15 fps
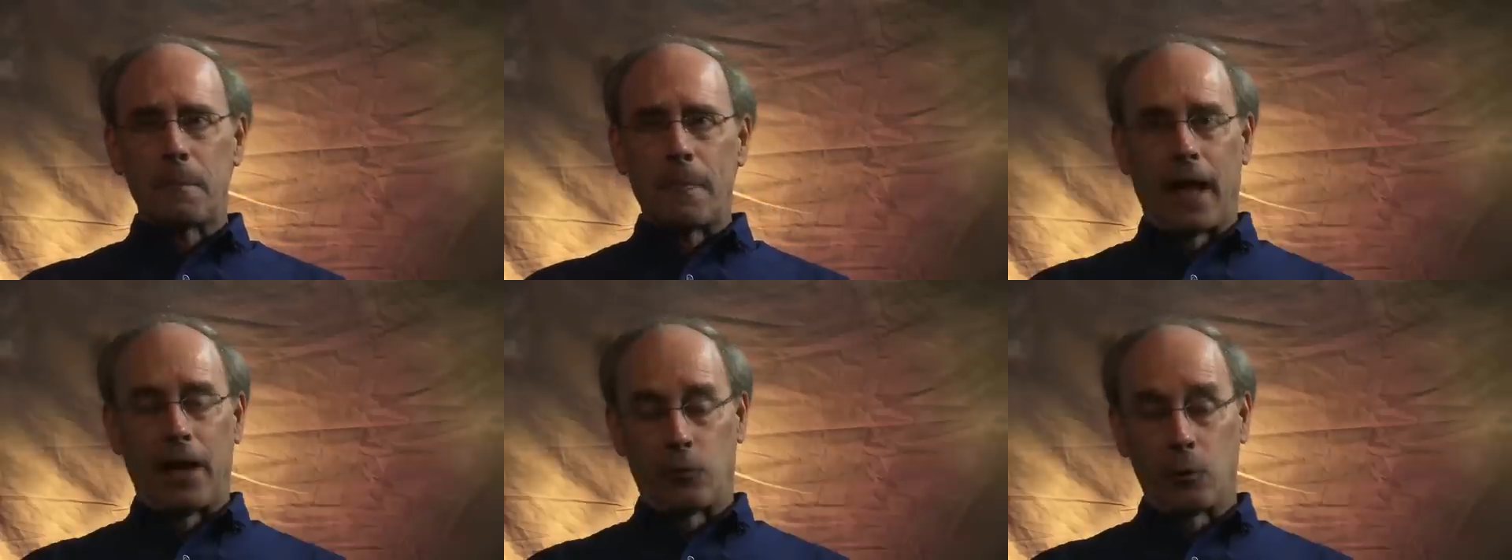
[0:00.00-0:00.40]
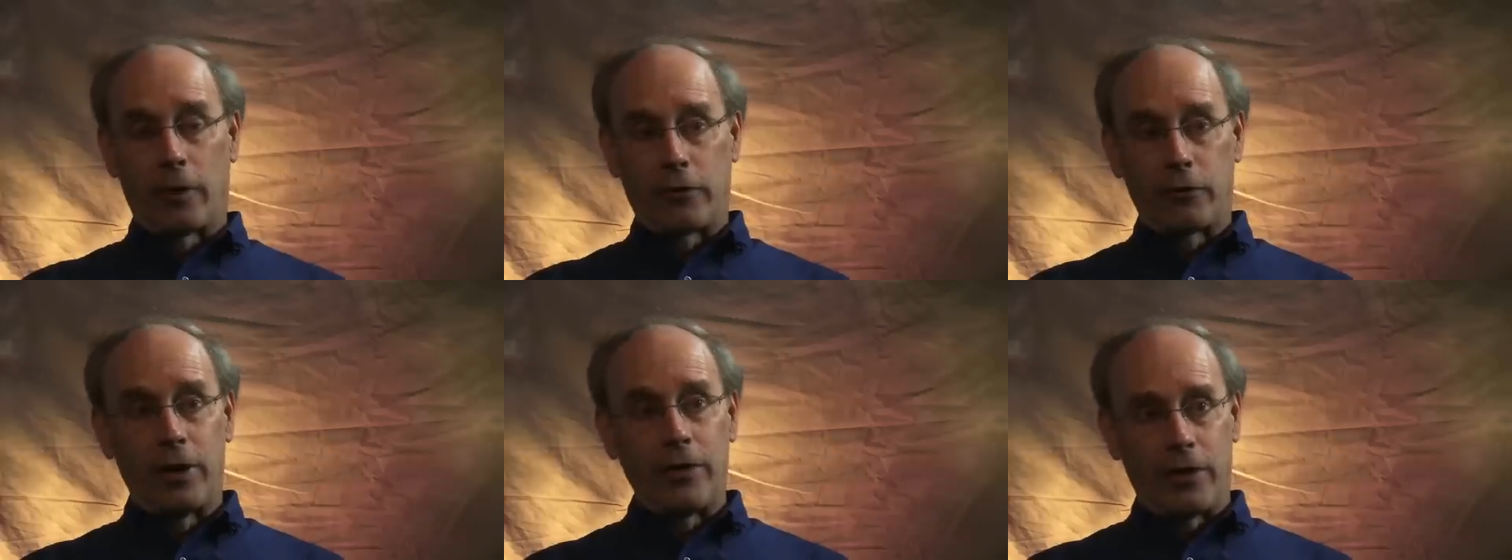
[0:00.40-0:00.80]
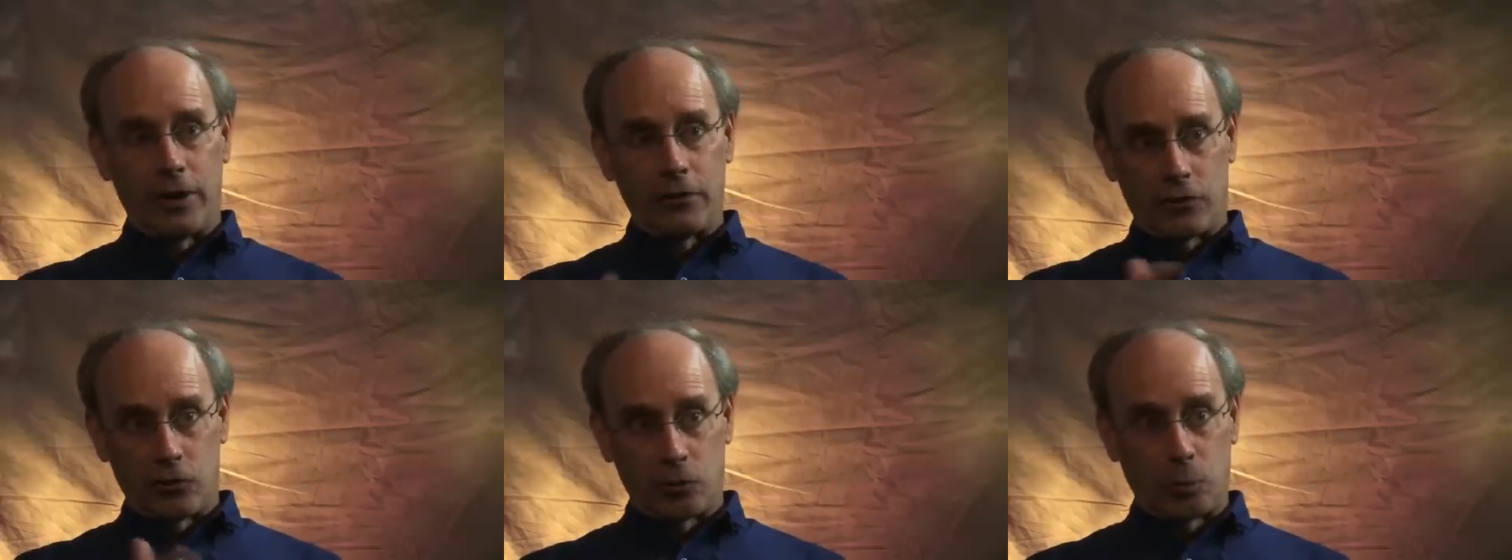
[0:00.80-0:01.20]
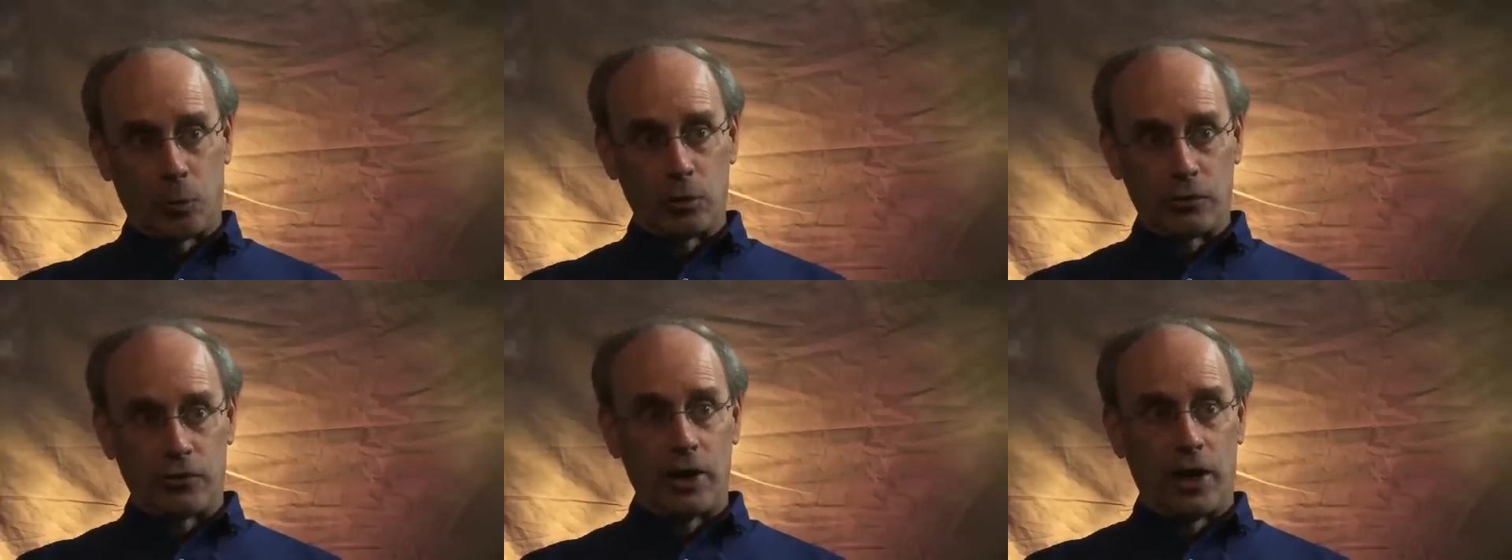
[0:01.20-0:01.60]
And it's one of the great things the
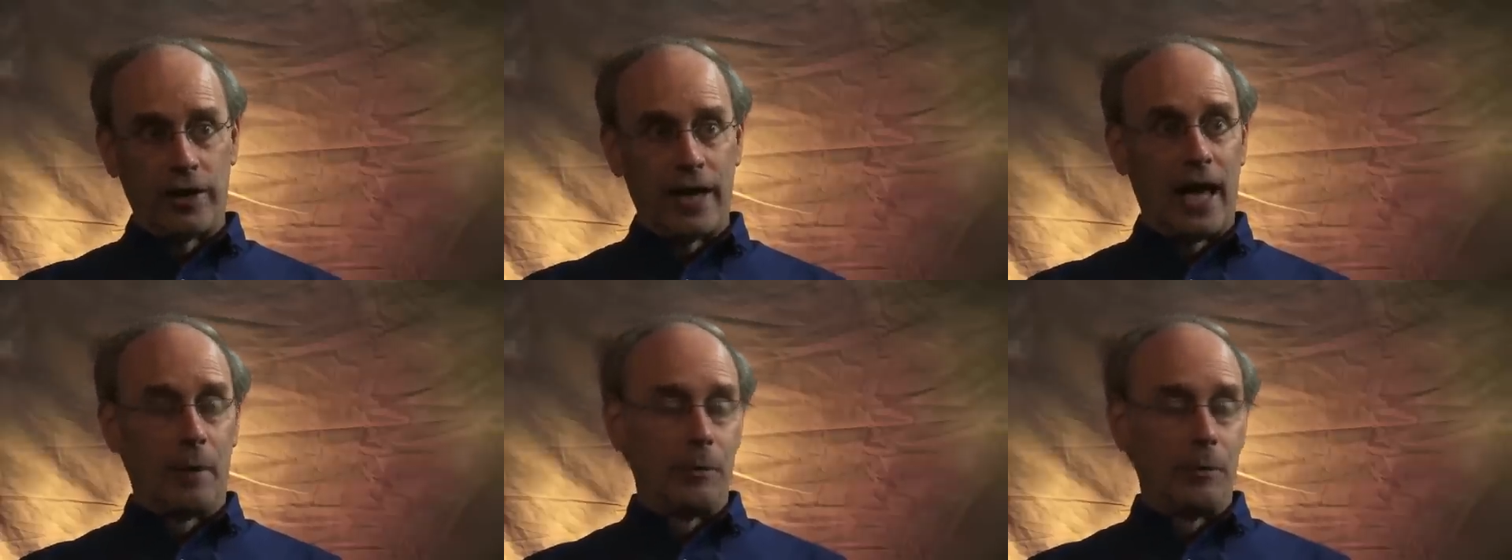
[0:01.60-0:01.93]
sport's done now.